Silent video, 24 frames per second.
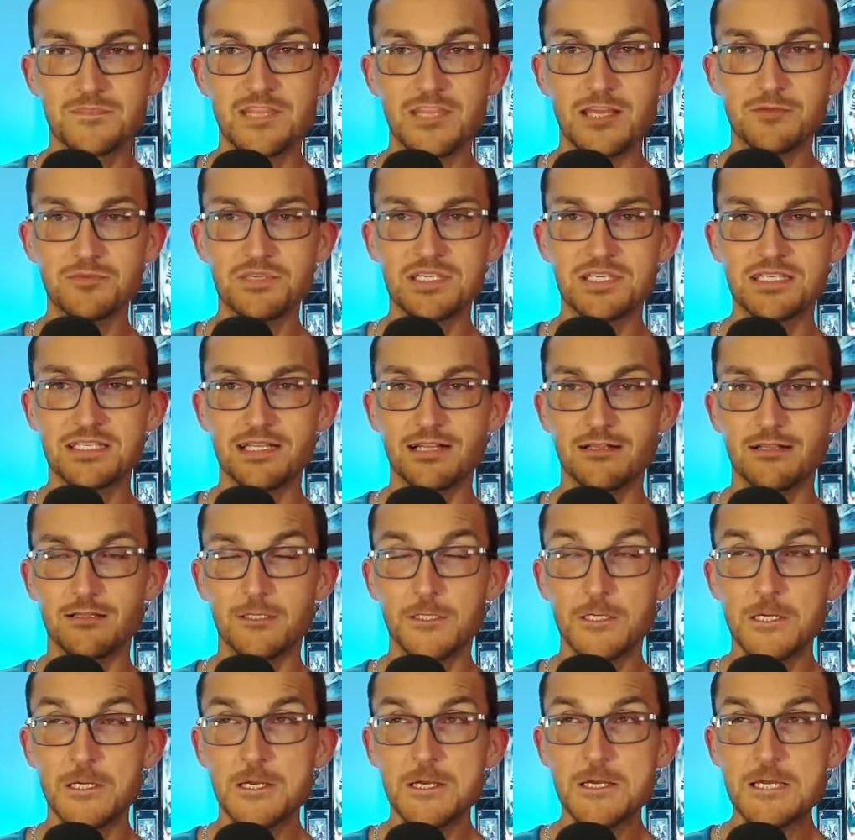That was still
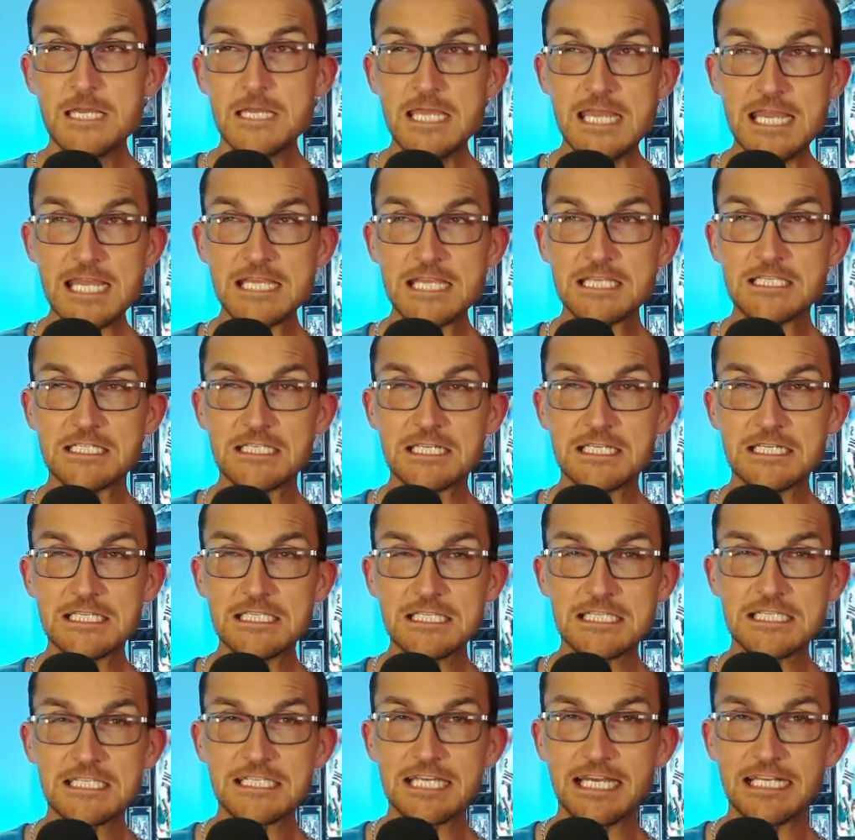his
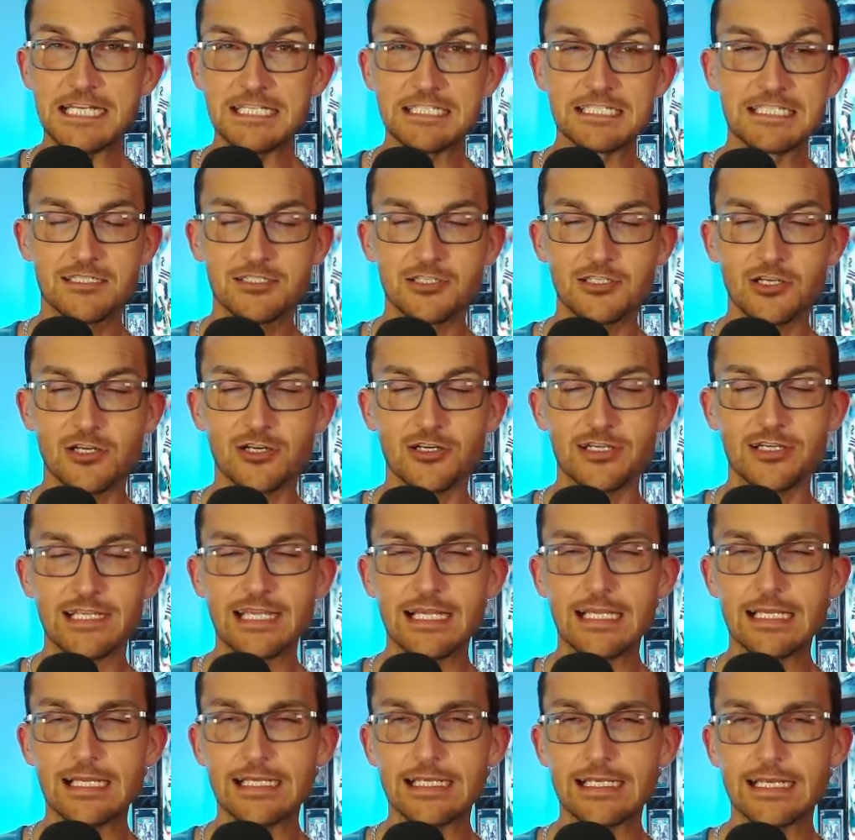consent to her
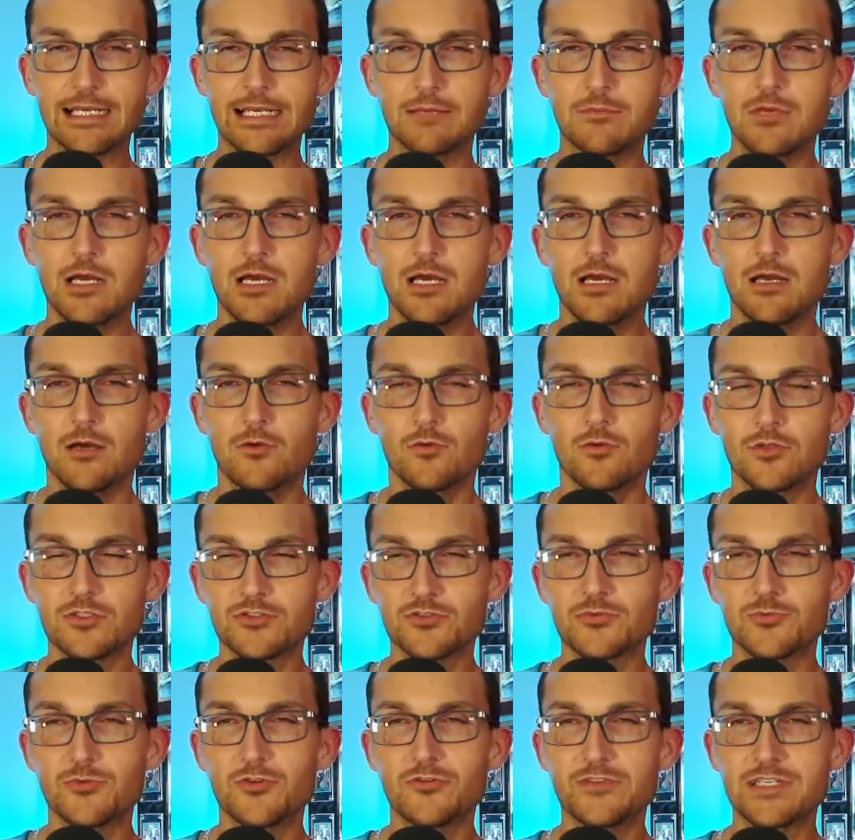killing him, was
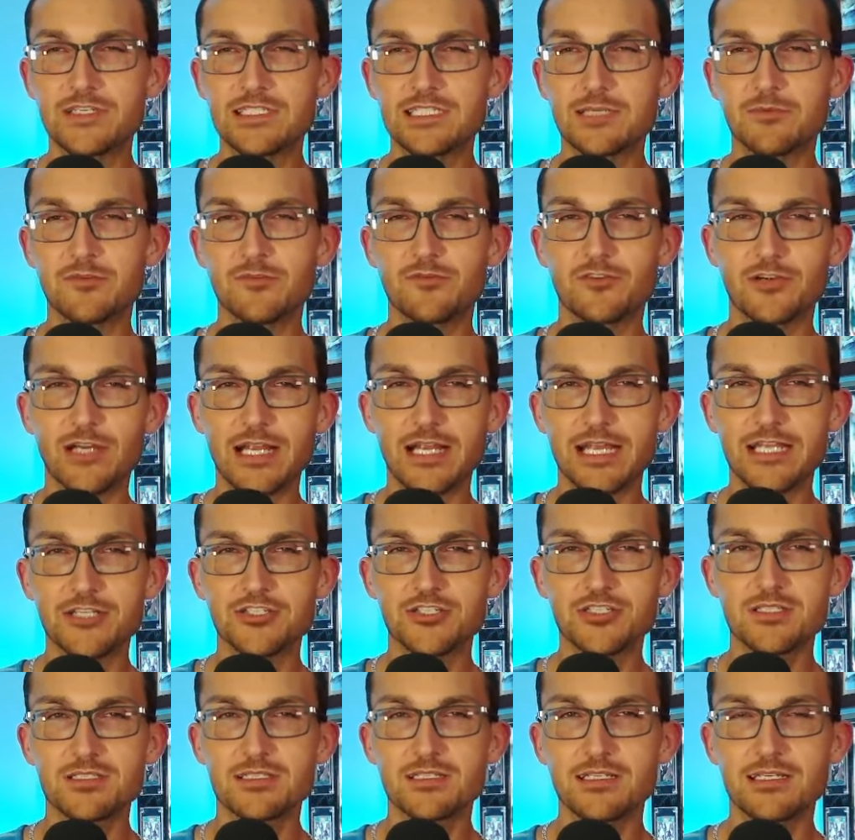removing some of her
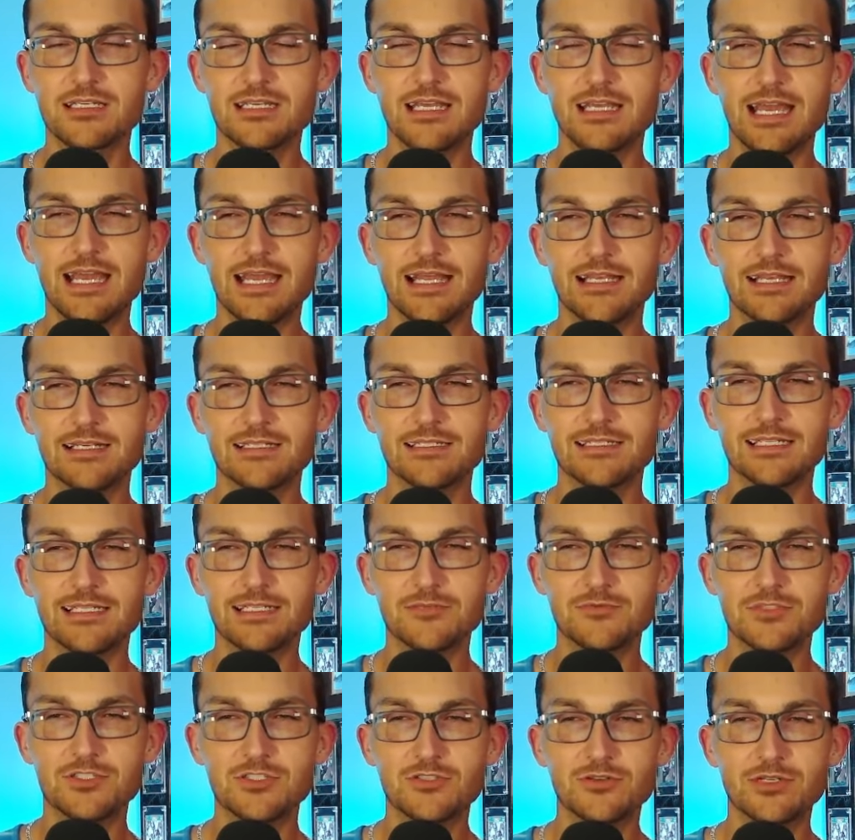agency, and he
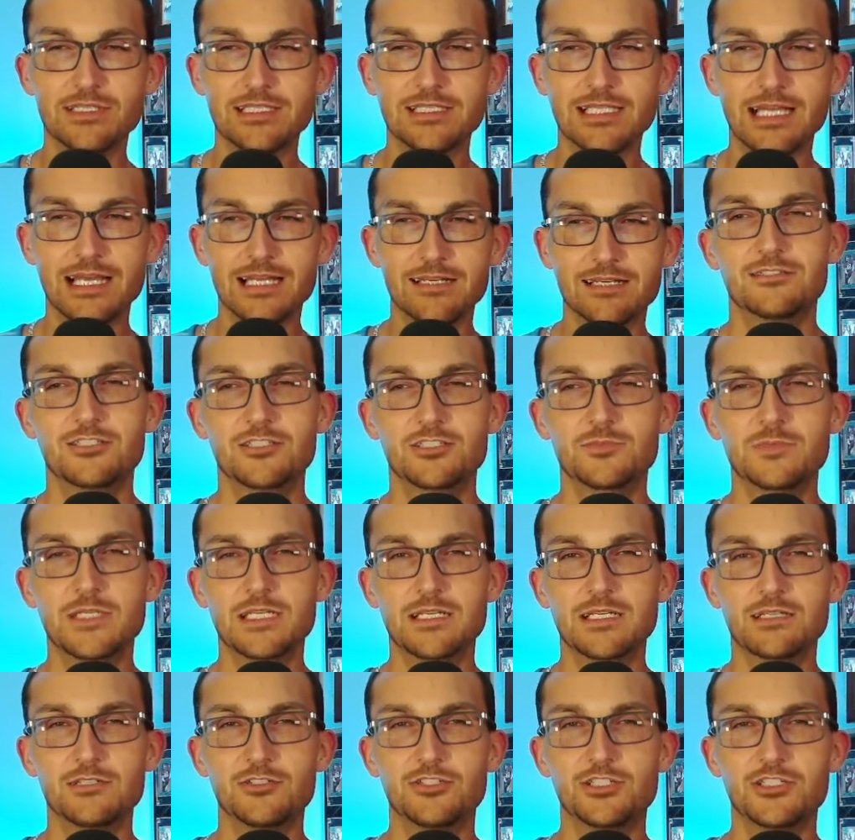was doing that
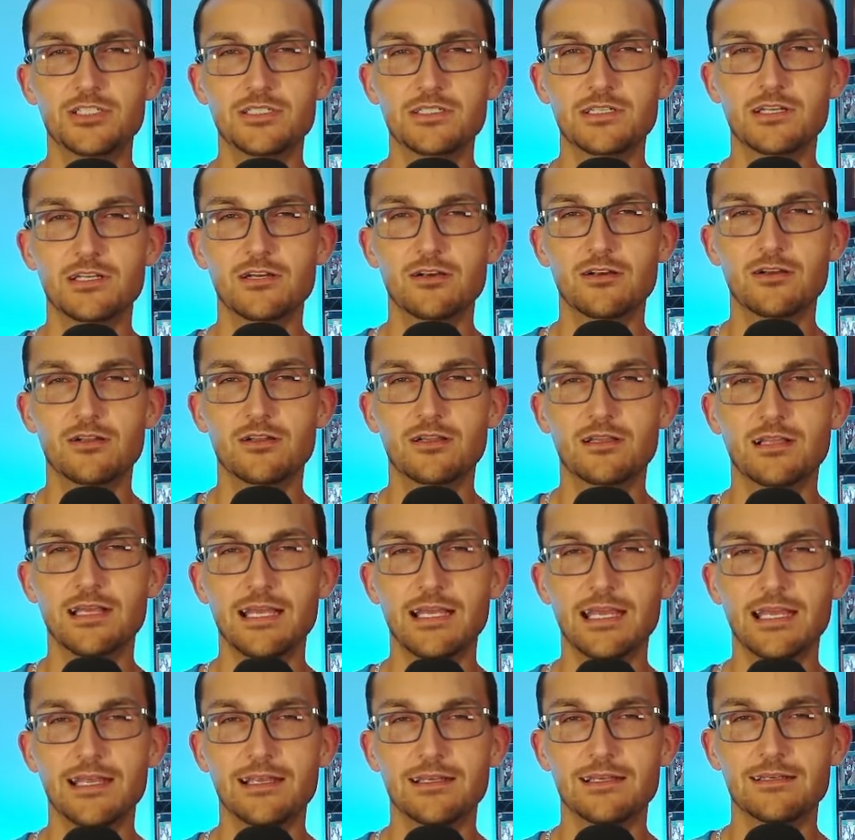because she's a girl,
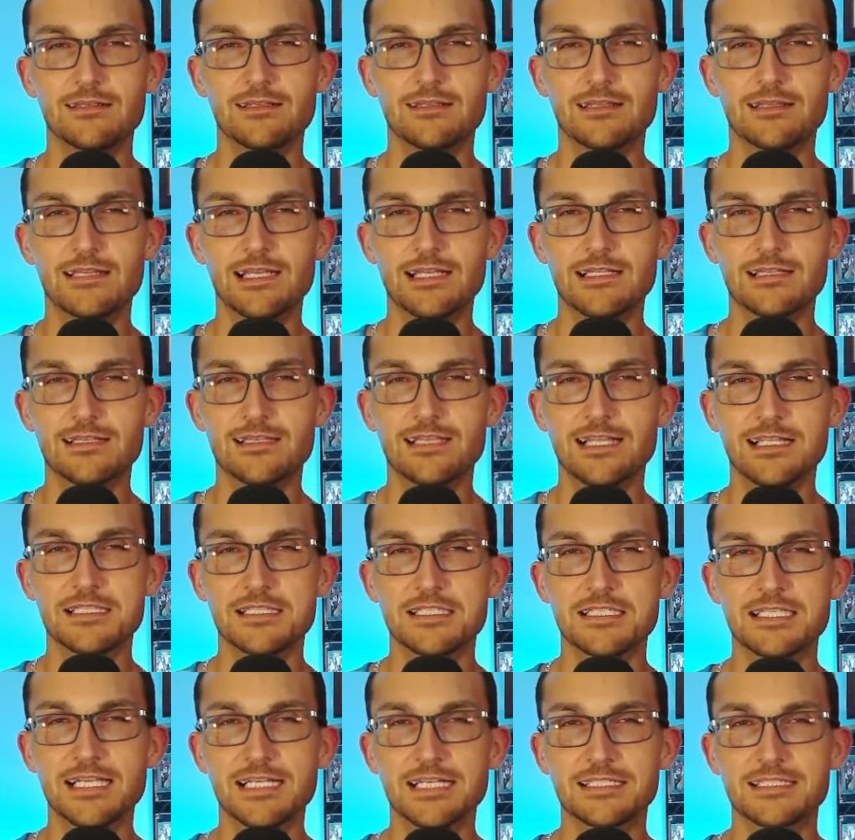and
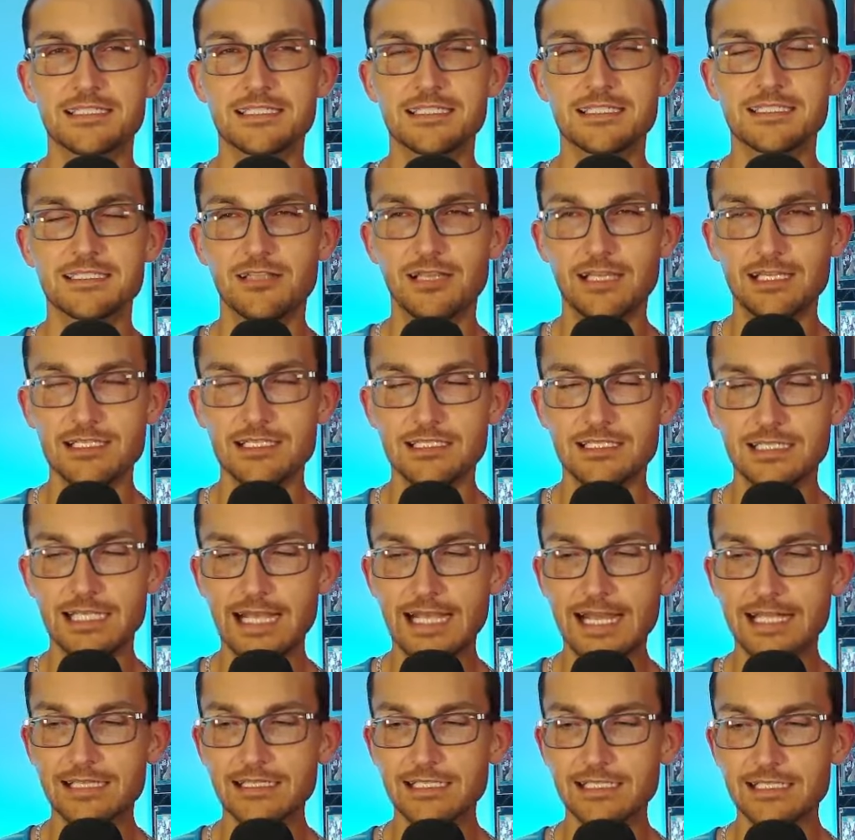that's sexist. Leslye
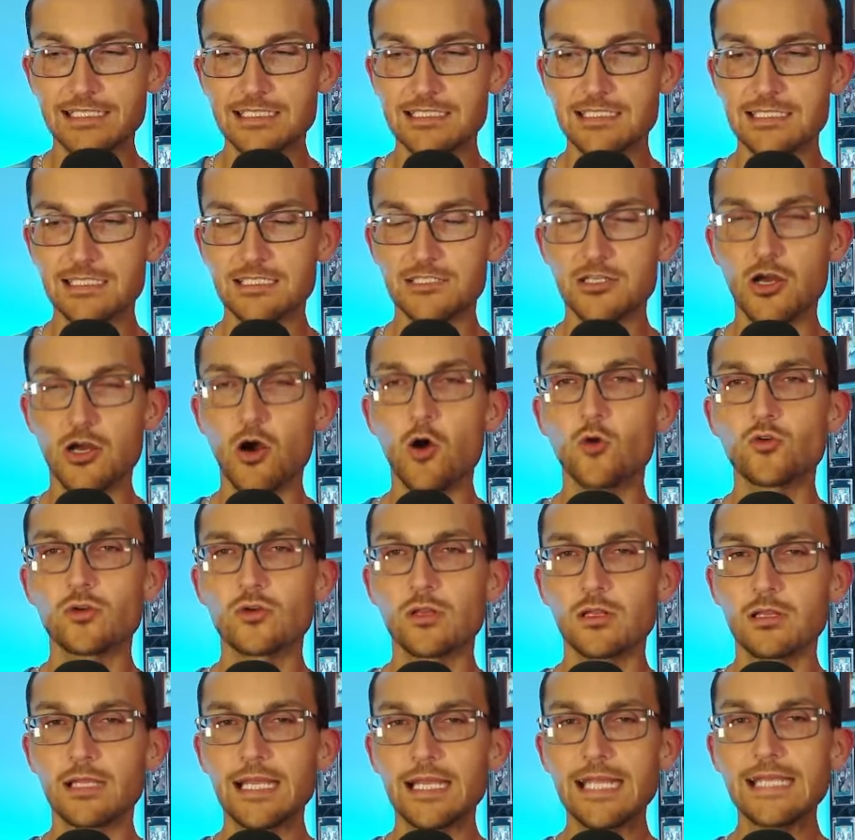Headland's a
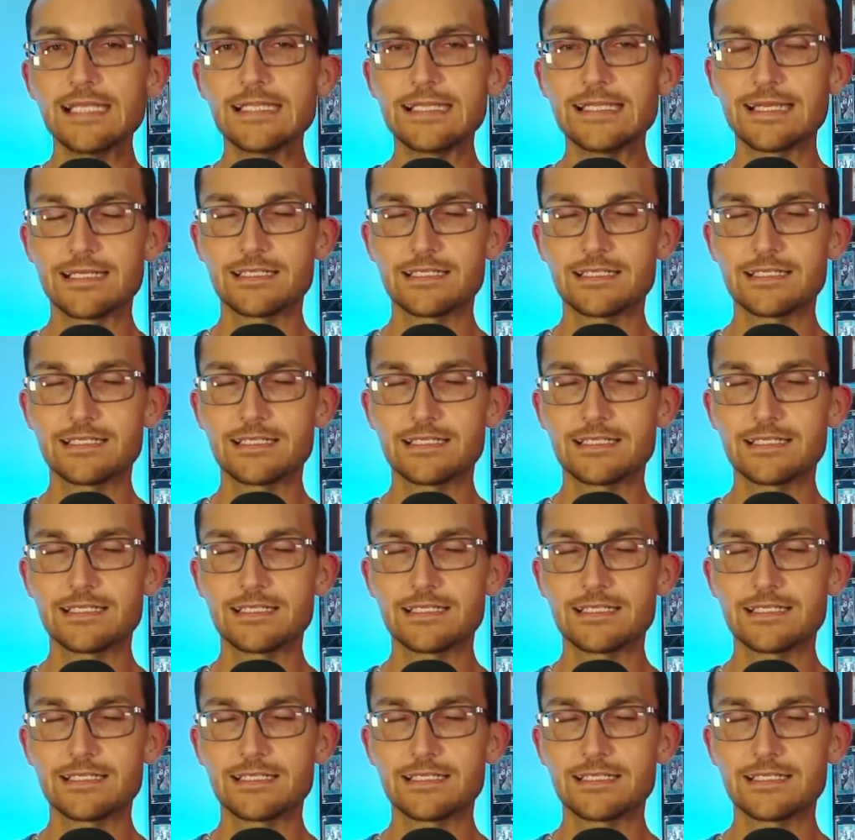total idiot.